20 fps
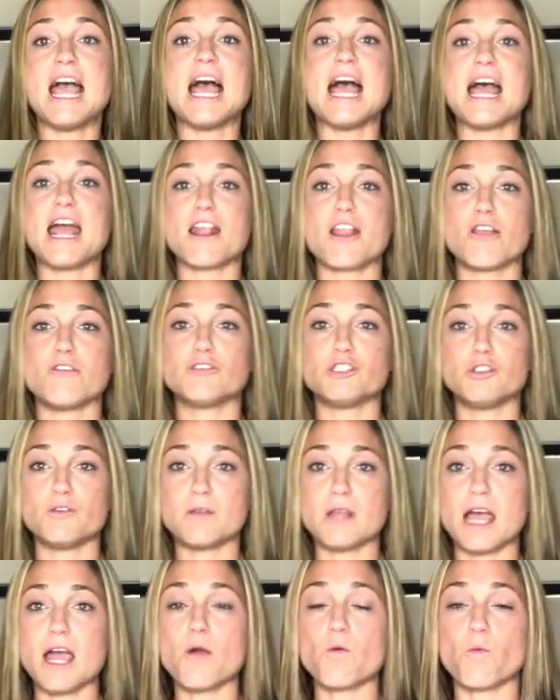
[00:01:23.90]
And you do
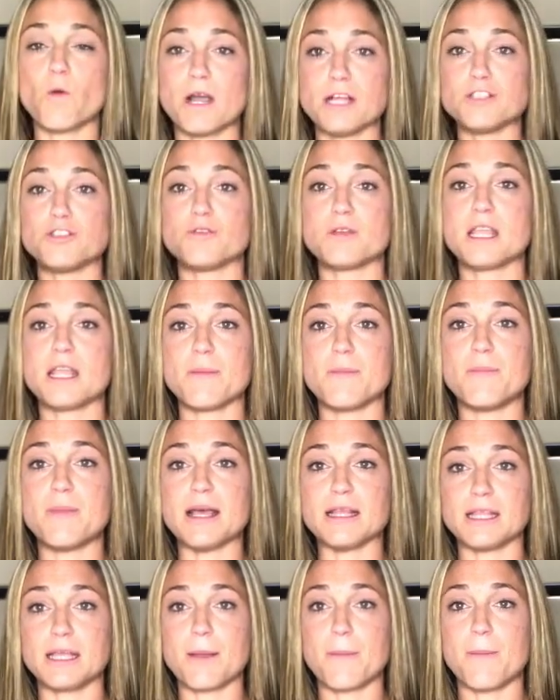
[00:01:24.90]
not want to keep
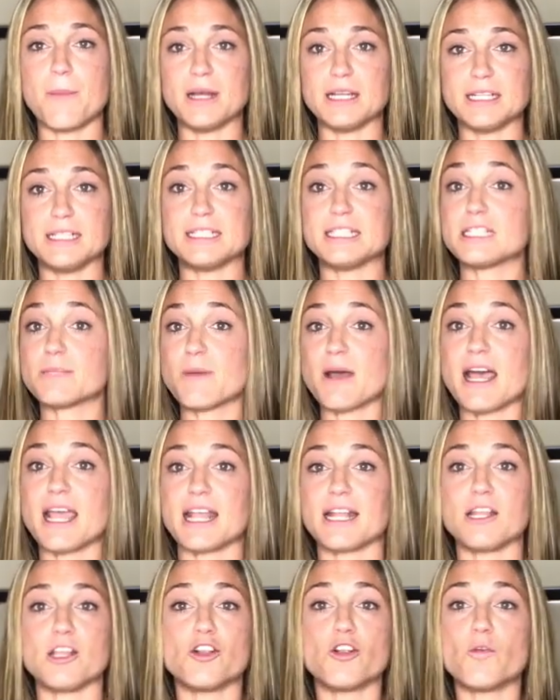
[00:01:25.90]
belly button to
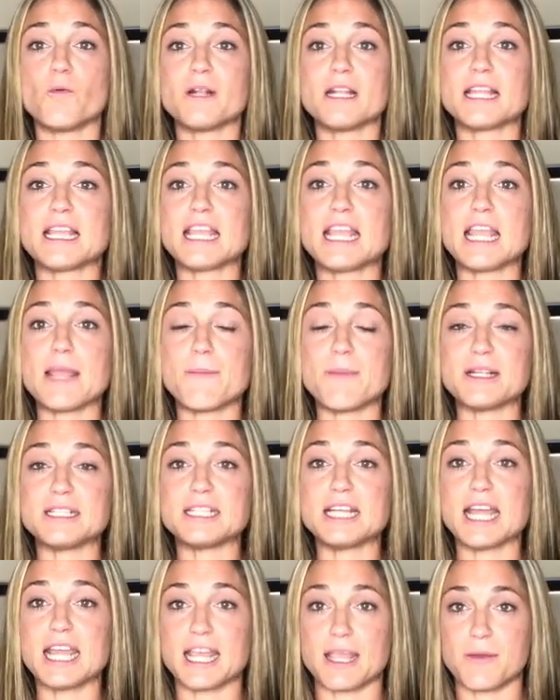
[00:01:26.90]
spine. You don't want to keep it
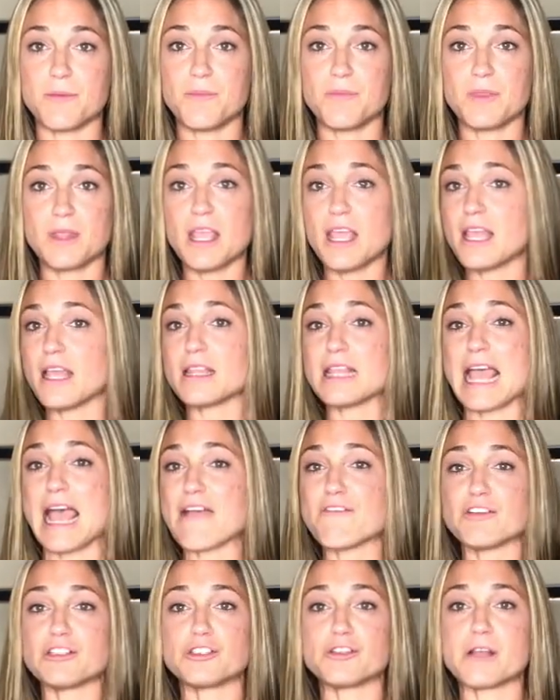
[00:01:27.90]
tight.
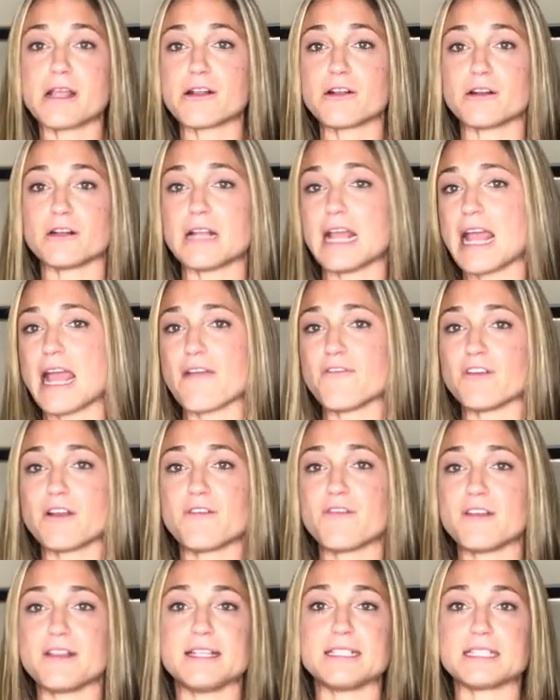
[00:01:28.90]
Every trainer, every
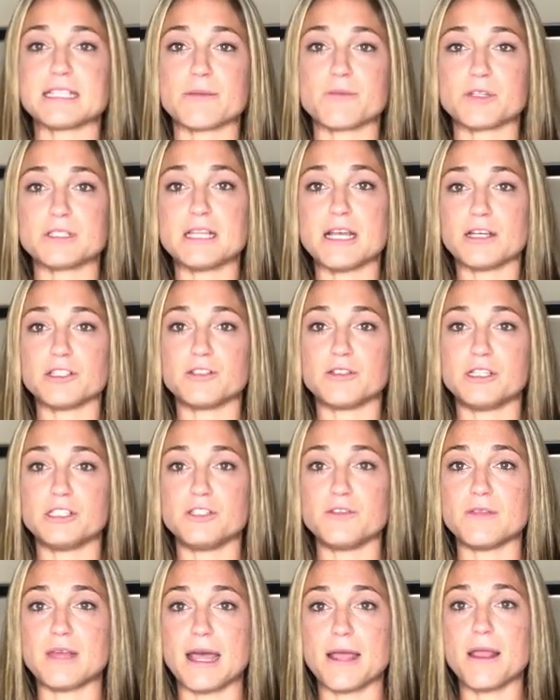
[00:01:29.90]
fitness lover tells you to
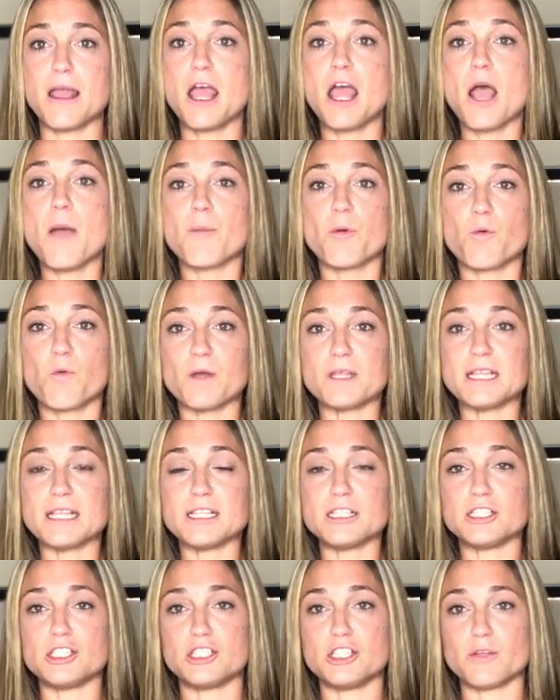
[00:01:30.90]
do that. But what that
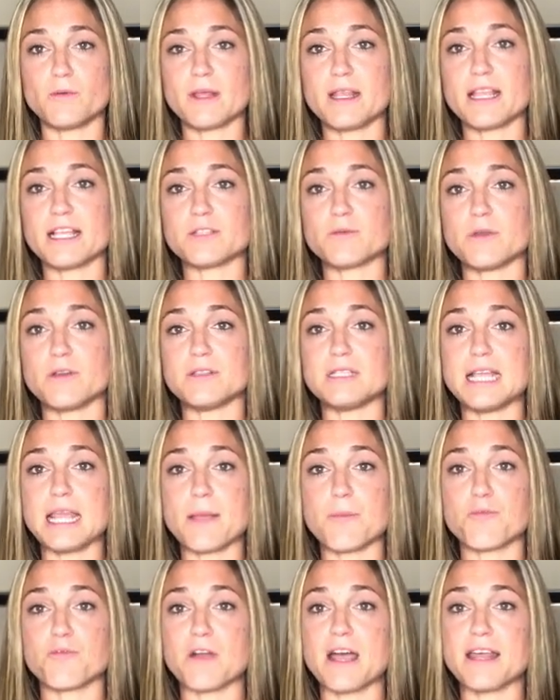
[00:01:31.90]
is doing is when you
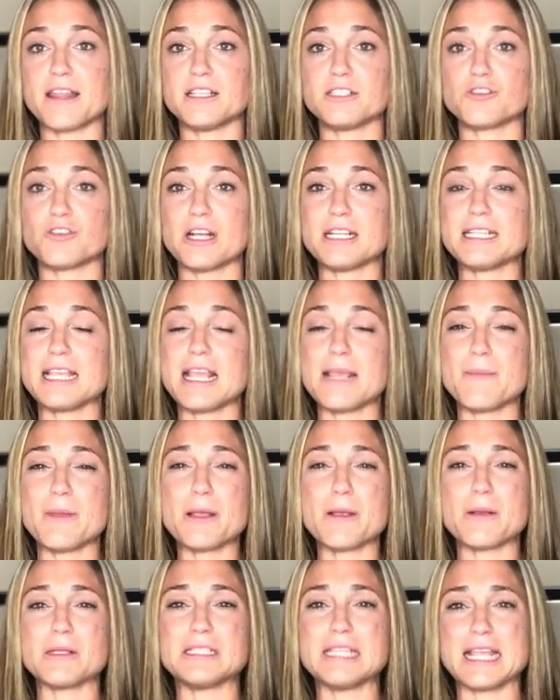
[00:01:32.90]
take breaths, try
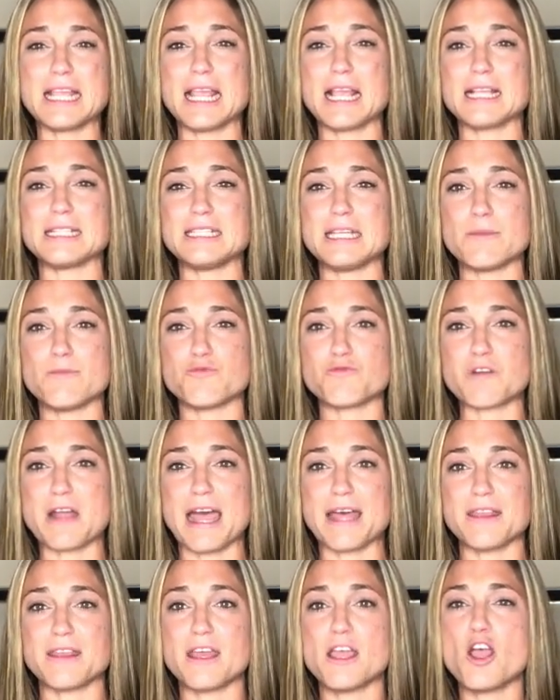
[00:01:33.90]
taking a deep
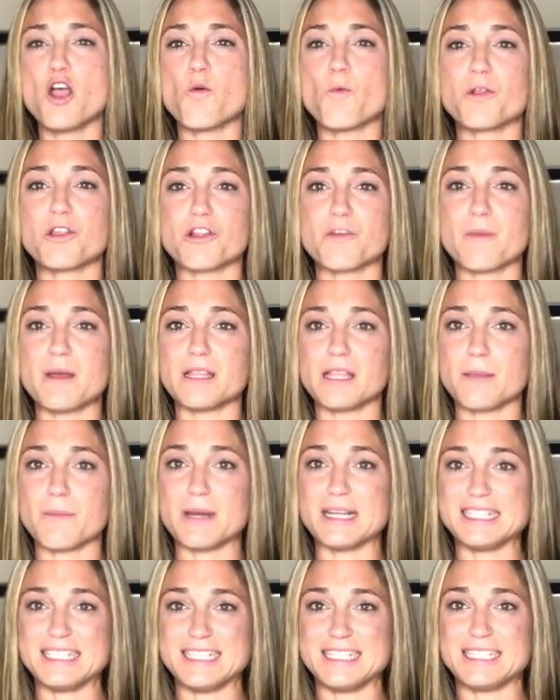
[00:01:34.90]
breath when your belly
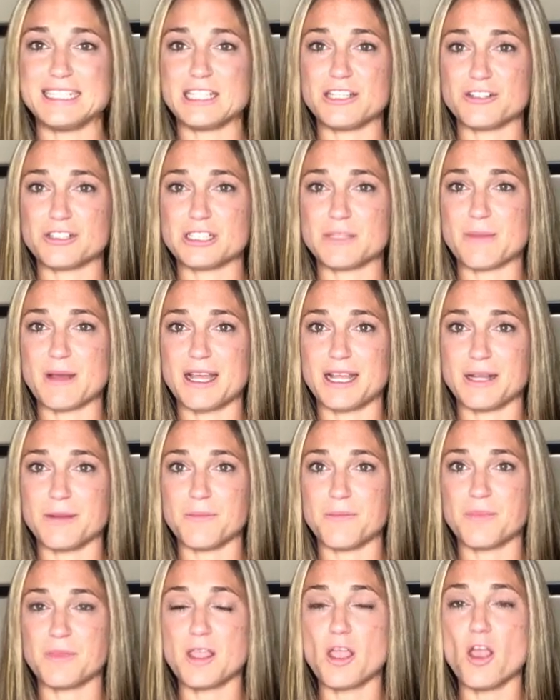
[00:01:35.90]
button is to your spine.